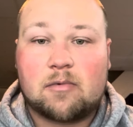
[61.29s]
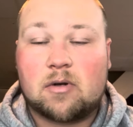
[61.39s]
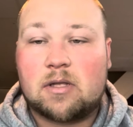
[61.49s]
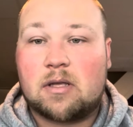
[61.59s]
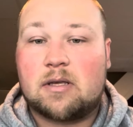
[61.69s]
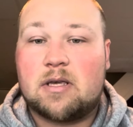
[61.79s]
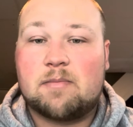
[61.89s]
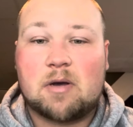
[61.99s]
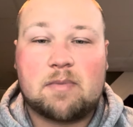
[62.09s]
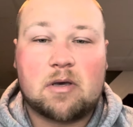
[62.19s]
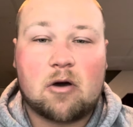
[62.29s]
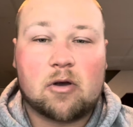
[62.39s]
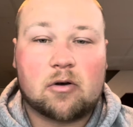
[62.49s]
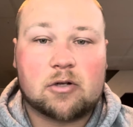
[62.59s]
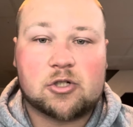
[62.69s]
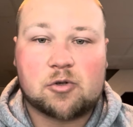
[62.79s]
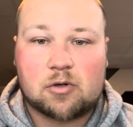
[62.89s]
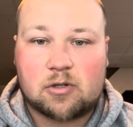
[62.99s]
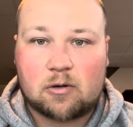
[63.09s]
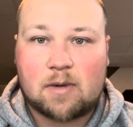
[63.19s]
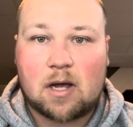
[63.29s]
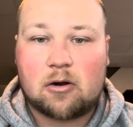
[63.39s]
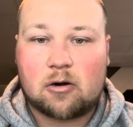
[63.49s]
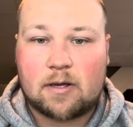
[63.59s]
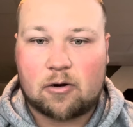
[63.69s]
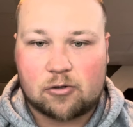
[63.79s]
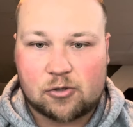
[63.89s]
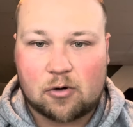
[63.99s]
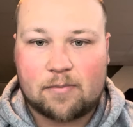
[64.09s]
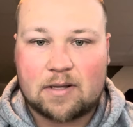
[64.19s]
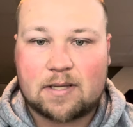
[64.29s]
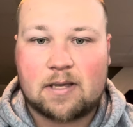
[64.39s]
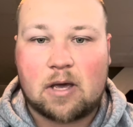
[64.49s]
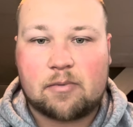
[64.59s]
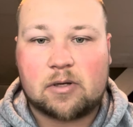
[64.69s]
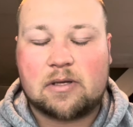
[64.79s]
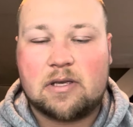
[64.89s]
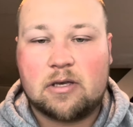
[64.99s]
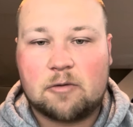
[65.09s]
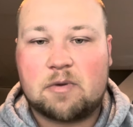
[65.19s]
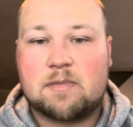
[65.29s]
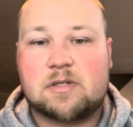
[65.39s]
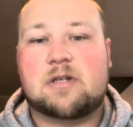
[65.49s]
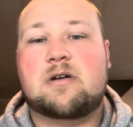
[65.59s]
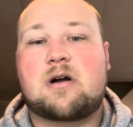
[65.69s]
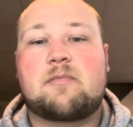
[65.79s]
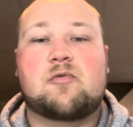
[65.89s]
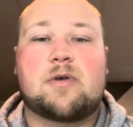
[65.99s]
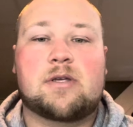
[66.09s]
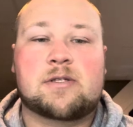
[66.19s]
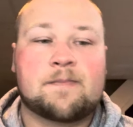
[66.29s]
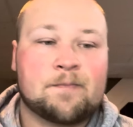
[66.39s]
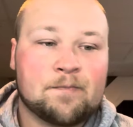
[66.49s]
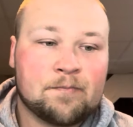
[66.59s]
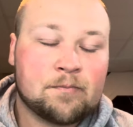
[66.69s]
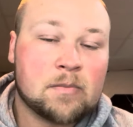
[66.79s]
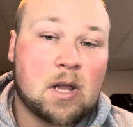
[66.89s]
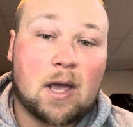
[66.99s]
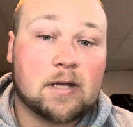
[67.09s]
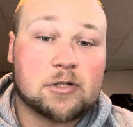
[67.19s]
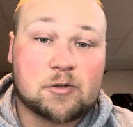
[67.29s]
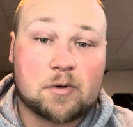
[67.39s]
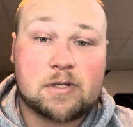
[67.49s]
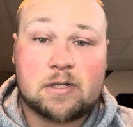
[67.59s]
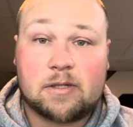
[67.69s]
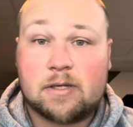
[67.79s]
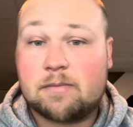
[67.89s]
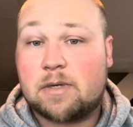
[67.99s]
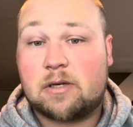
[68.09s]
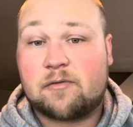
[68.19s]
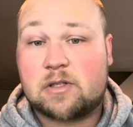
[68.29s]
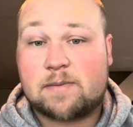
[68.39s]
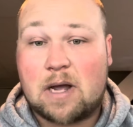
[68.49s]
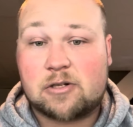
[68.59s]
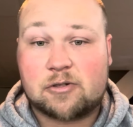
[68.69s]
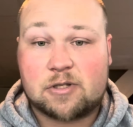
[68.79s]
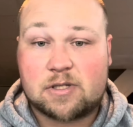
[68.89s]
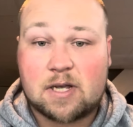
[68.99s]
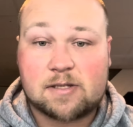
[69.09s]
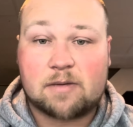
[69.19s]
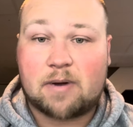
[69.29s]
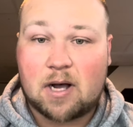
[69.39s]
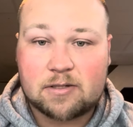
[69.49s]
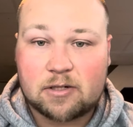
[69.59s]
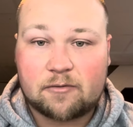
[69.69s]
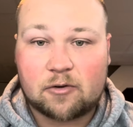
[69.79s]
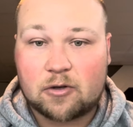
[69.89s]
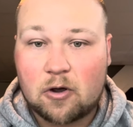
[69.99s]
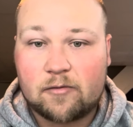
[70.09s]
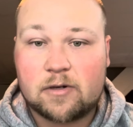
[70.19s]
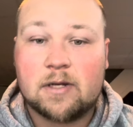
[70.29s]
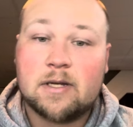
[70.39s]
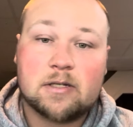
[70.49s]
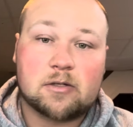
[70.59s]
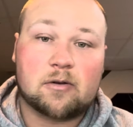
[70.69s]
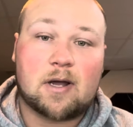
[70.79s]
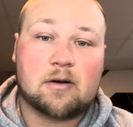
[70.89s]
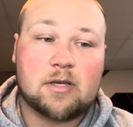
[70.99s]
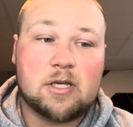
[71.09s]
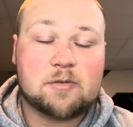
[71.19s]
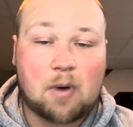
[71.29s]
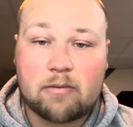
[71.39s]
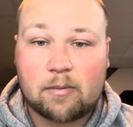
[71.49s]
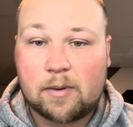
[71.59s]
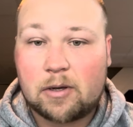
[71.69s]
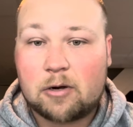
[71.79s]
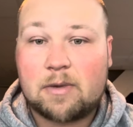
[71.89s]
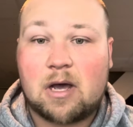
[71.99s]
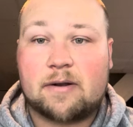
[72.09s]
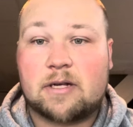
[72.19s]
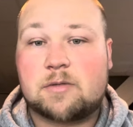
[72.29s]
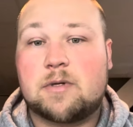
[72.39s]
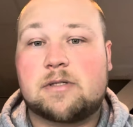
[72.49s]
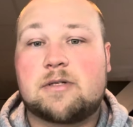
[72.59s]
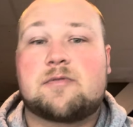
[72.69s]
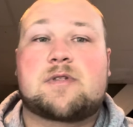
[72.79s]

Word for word: He might be going on a short-term I R. They aren't sure about that yet, but he could be missing a couple weeks. And just recently, Minka Fitzpatrick just tested positive for COVID. So now he's probably going to be out next week too.